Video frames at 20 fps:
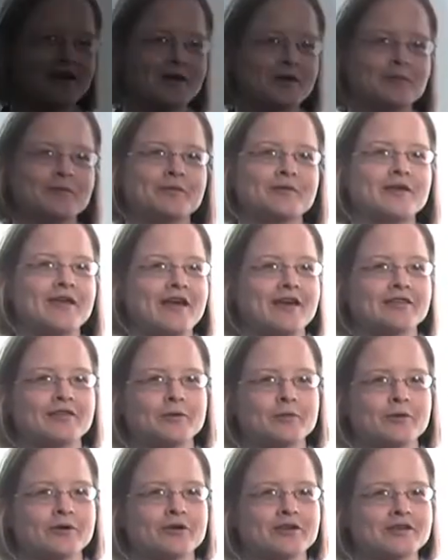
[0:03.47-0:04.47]
I'm Kathy
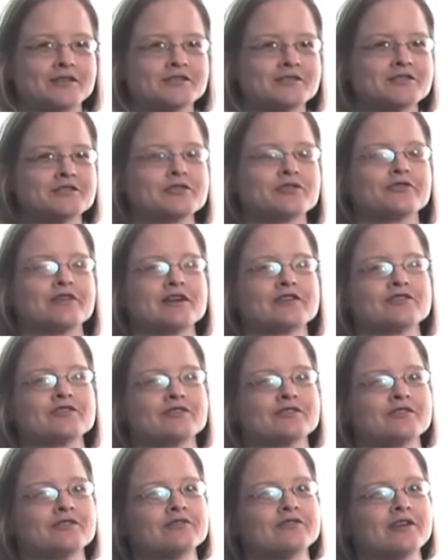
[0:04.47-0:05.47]
Perkins, Director
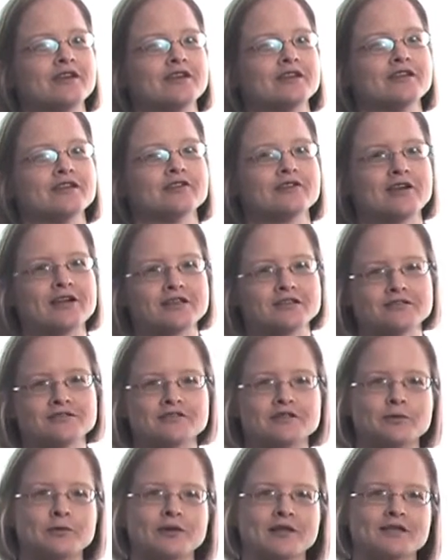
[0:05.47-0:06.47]
of the PhET Interactive
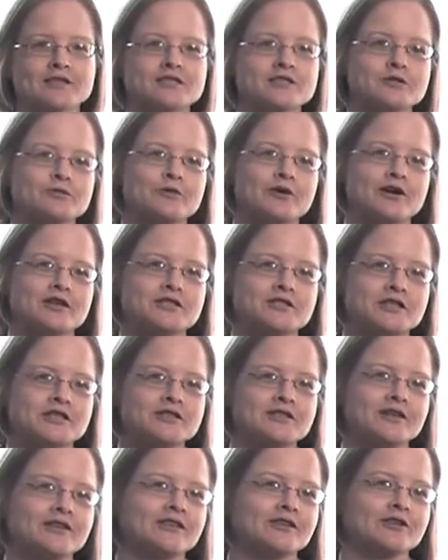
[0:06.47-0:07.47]
Simulations
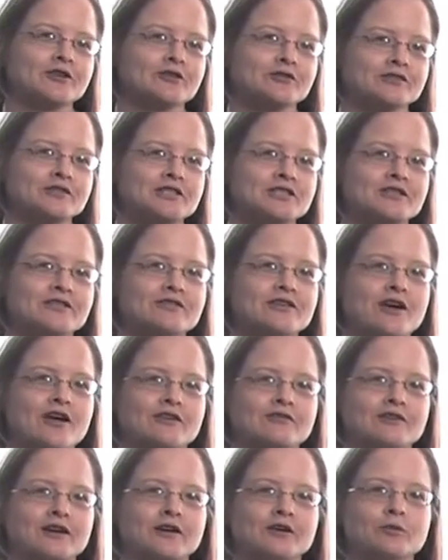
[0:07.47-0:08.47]
Project at the University of
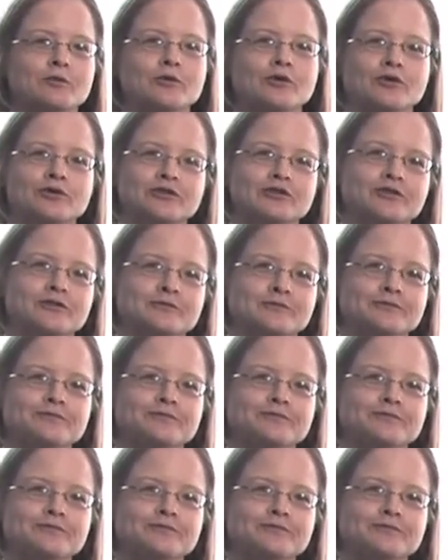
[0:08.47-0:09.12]
Colorado Boulder.